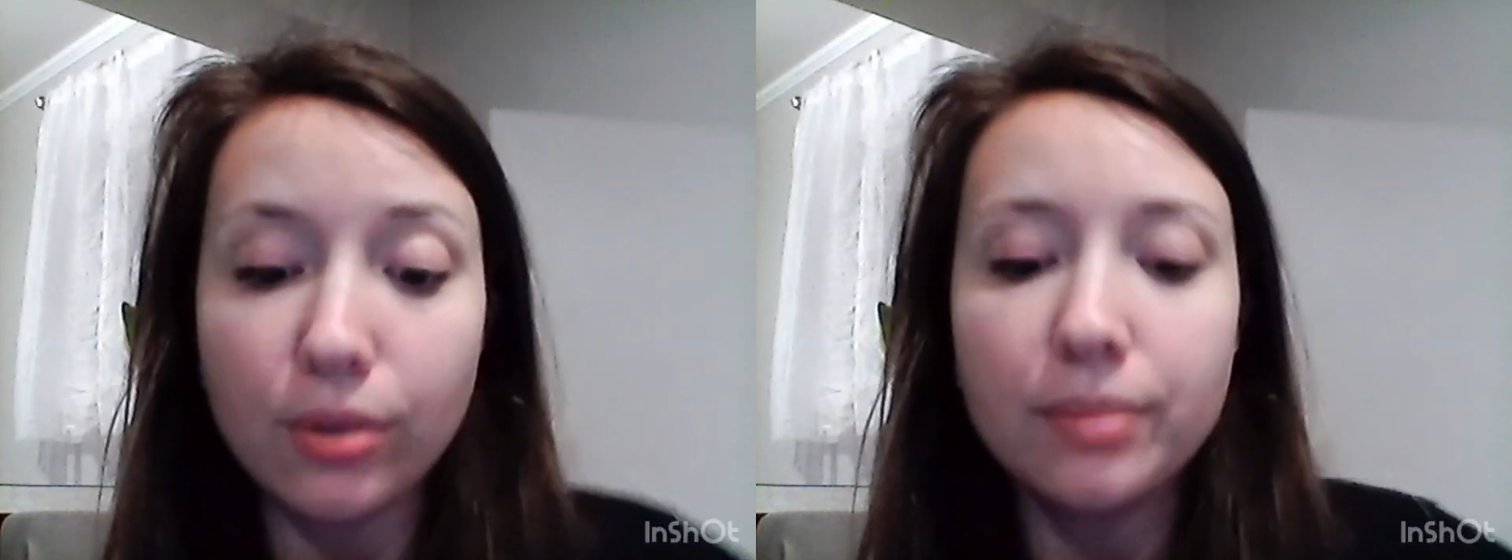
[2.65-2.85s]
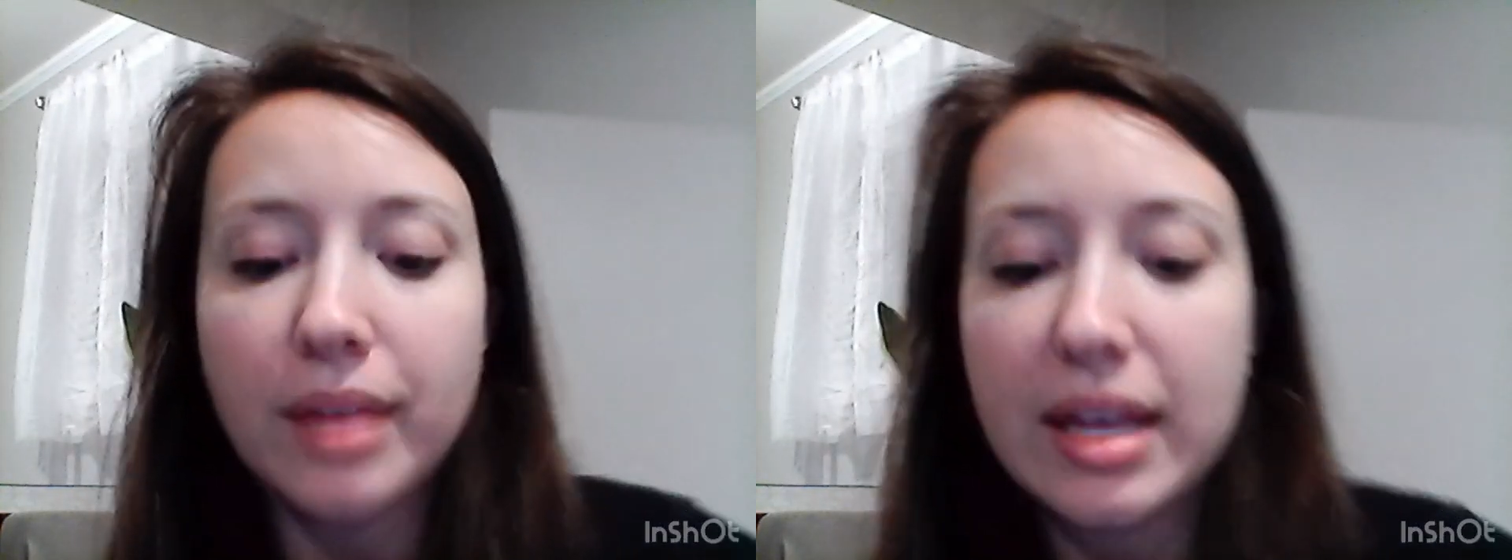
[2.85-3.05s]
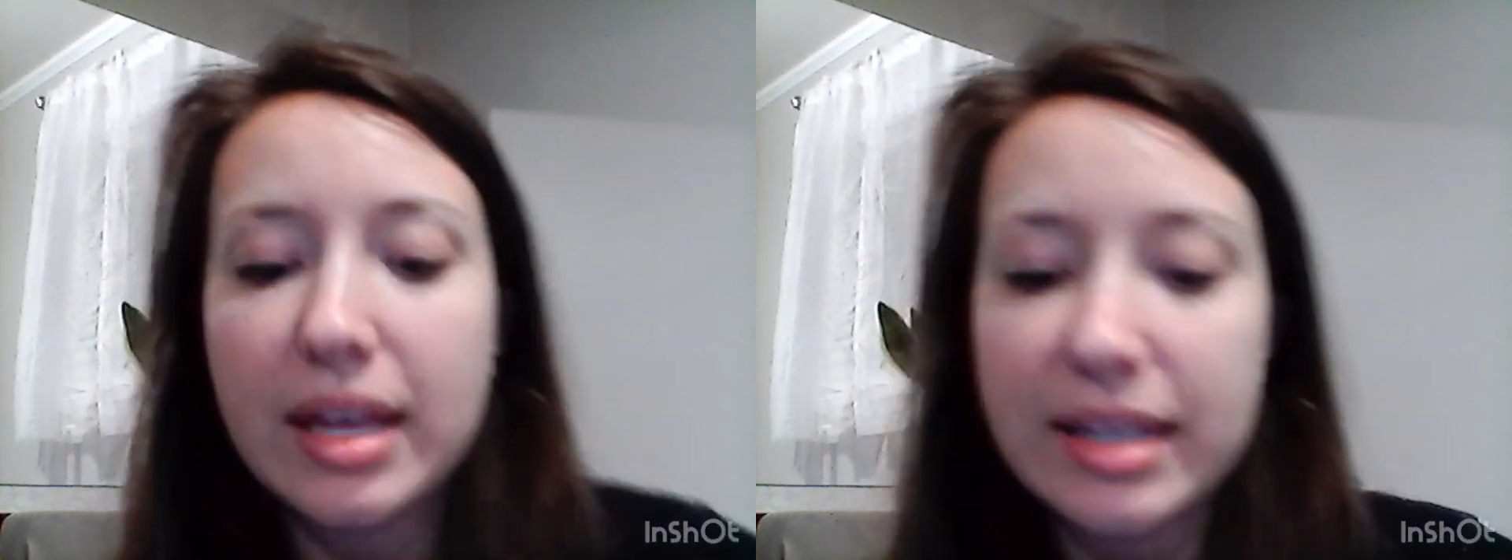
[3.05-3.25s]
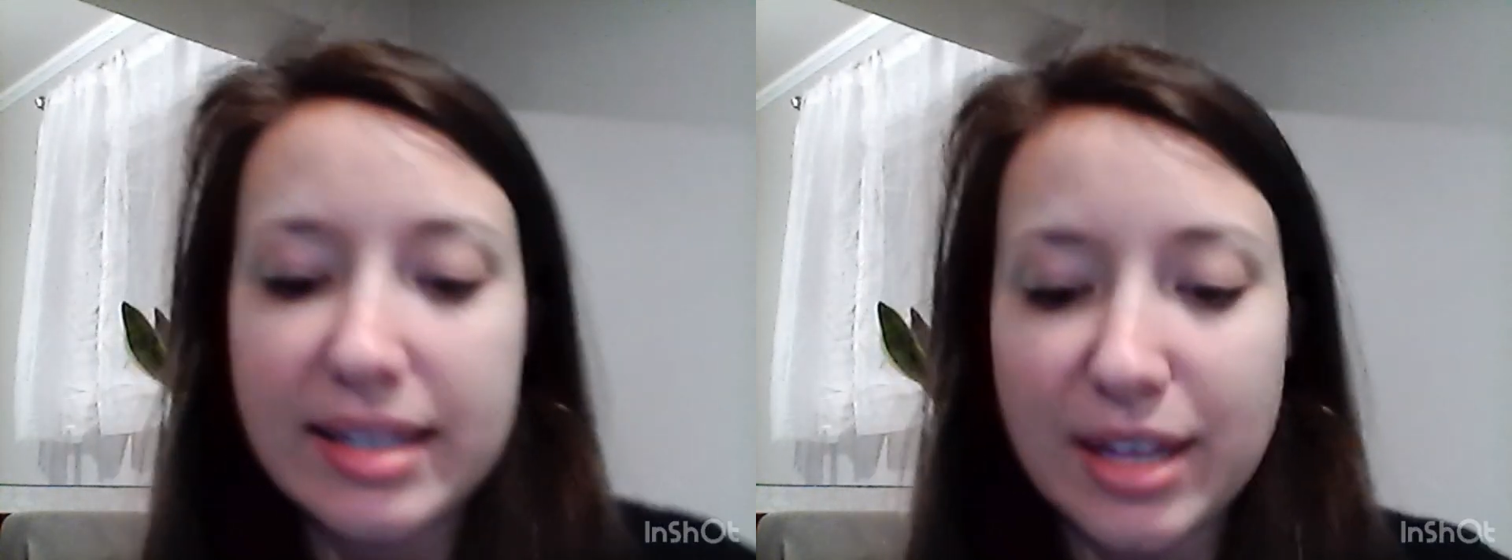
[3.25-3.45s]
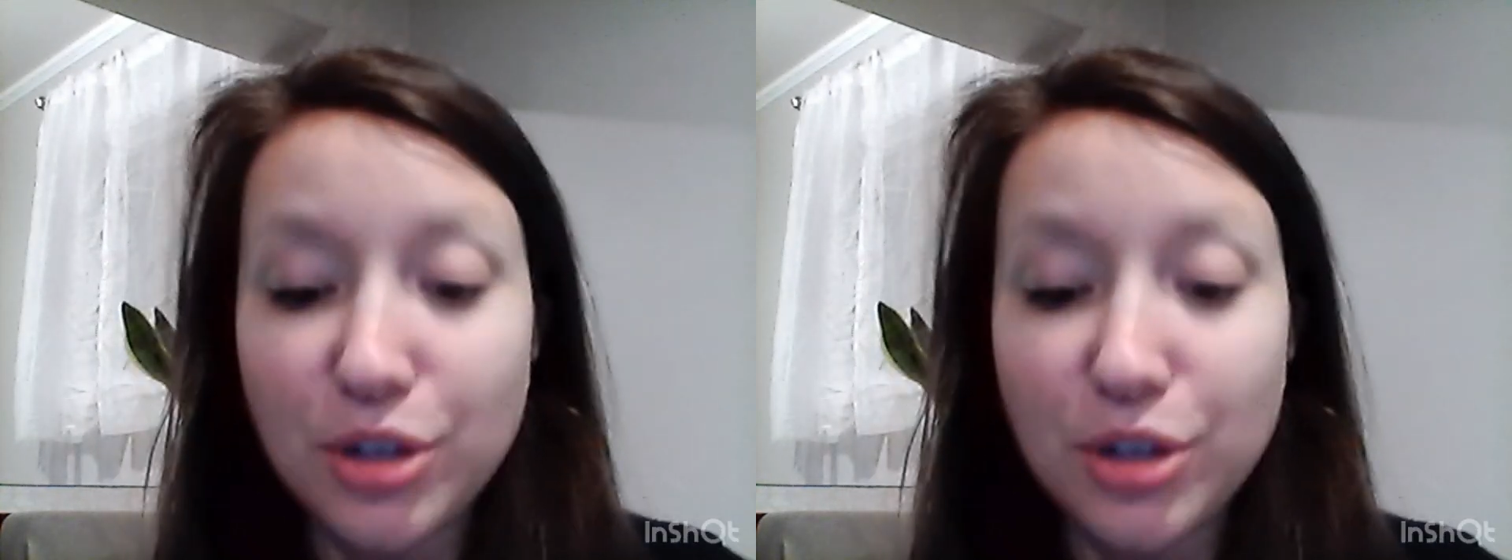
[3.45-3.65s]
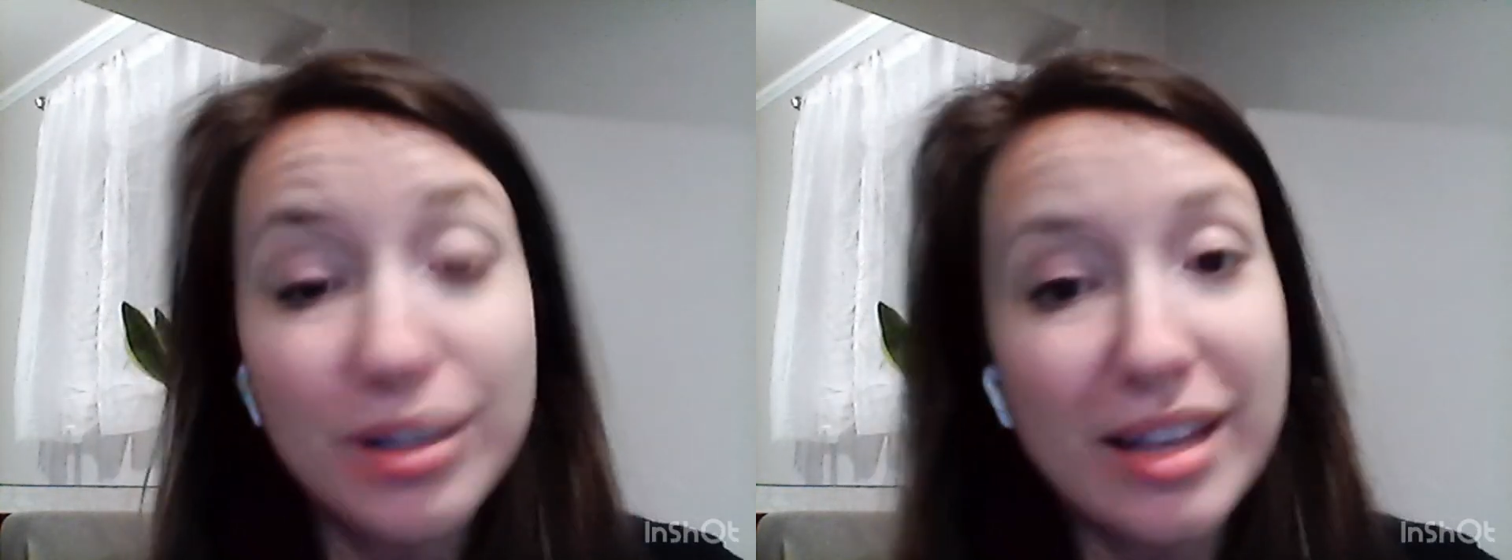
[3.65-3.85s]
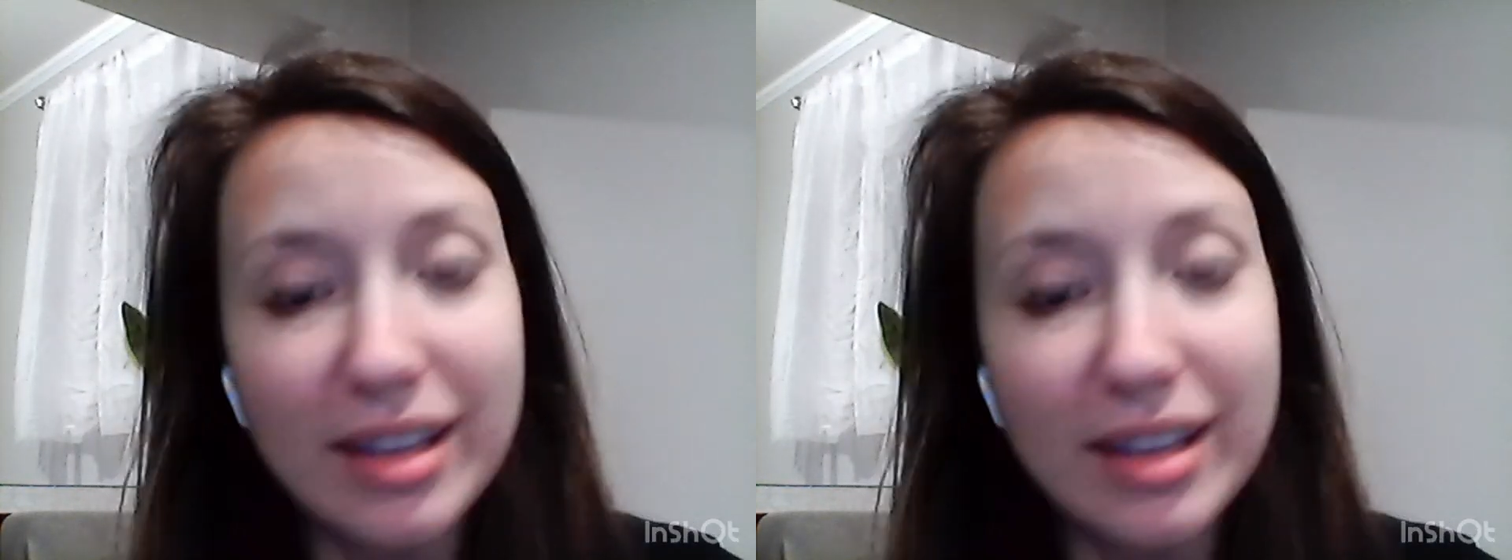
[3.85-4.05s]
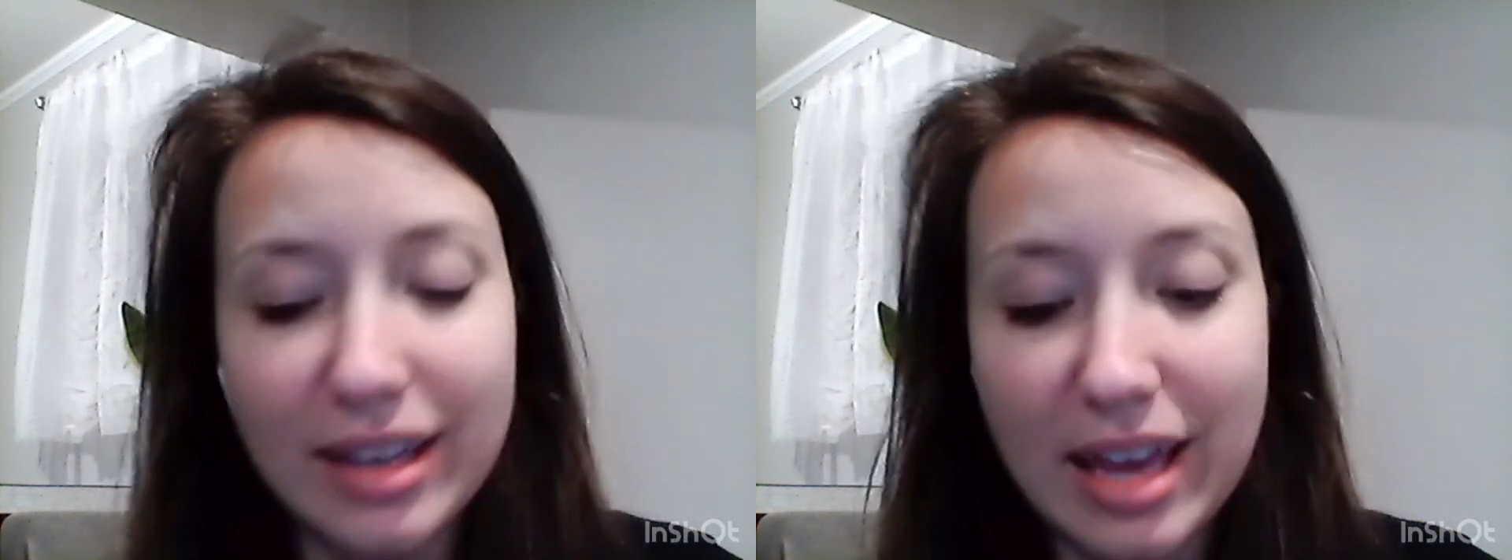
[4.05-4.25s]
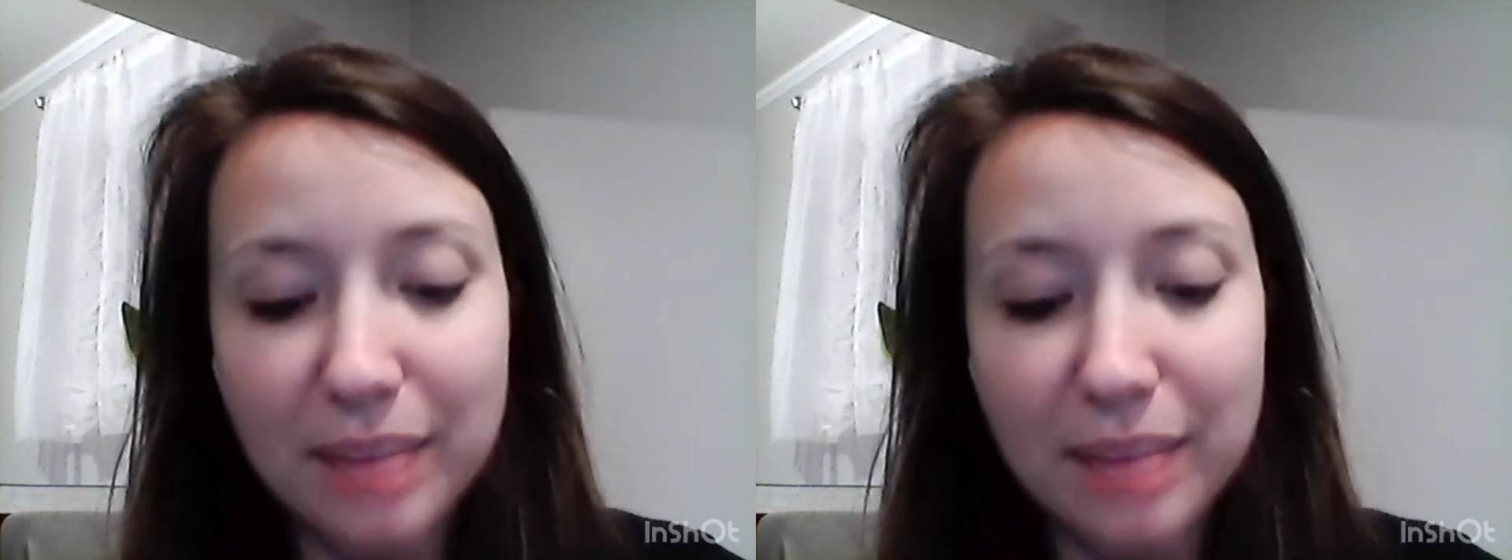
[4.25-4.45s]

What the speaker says: Saturnalia Games.